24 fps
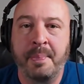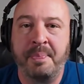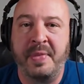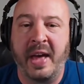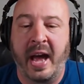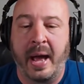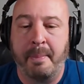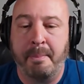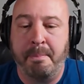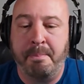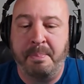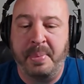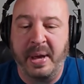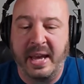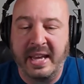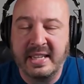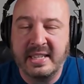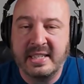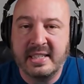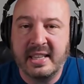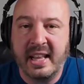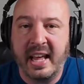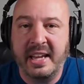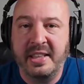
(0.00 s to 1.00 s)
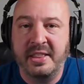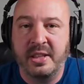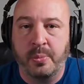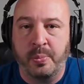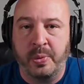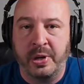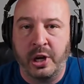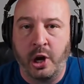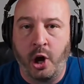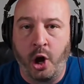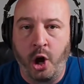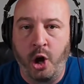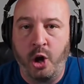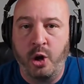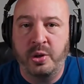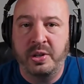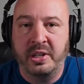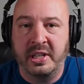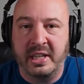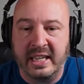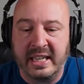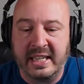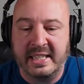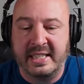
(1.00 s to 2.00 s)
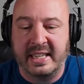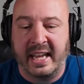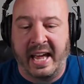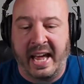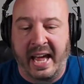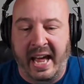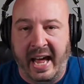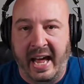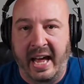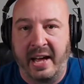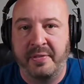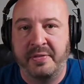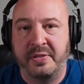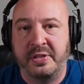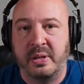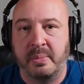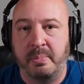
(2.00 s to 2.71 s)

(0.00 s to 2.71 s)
that baseline that we all need to have